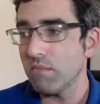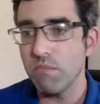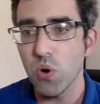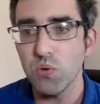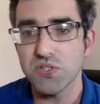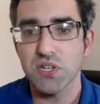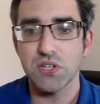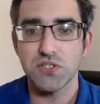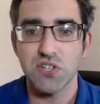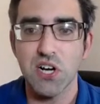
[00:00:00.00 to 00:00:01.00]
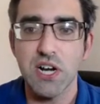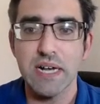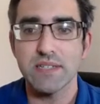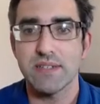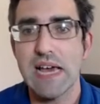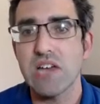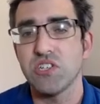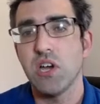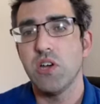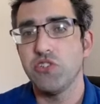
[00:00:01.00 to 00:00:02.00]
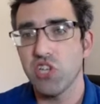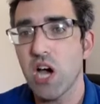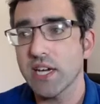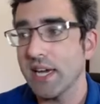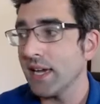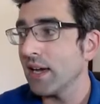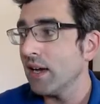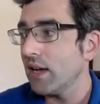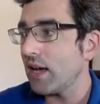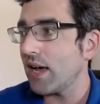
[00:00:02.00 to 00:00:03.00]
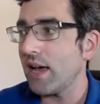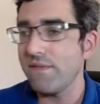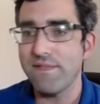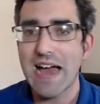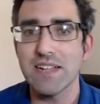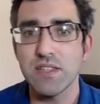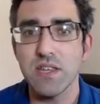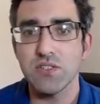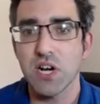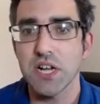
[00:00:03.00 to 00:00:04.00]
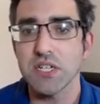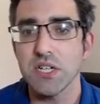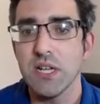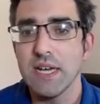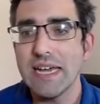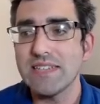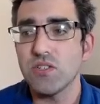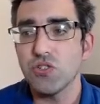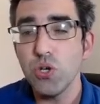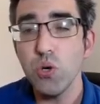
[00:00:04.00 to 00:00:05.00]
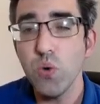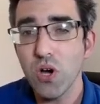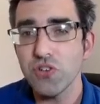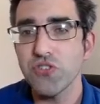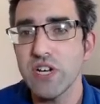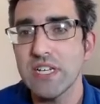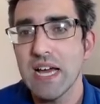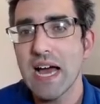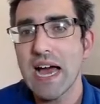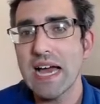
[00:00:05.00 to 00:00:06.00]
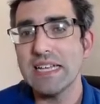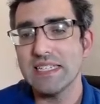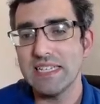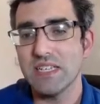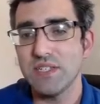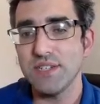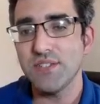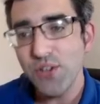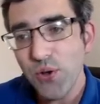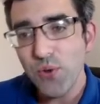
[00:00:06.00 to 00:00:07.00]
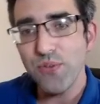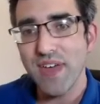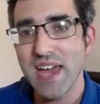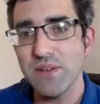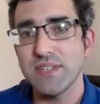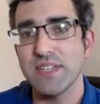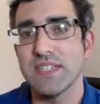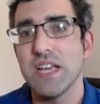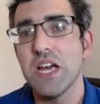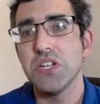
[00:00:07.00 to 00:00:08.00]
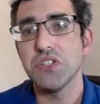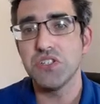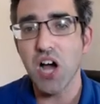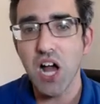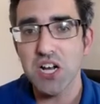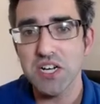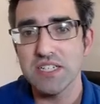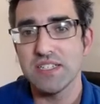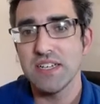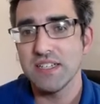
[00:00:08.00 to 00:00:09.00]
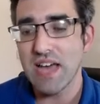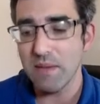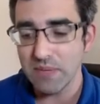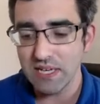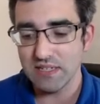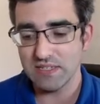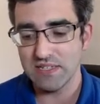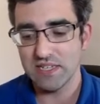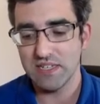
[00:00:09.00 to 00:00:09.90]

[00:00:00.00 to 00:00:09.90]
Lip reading: most concerning slash shocking fact in this article, it's $262,000. That means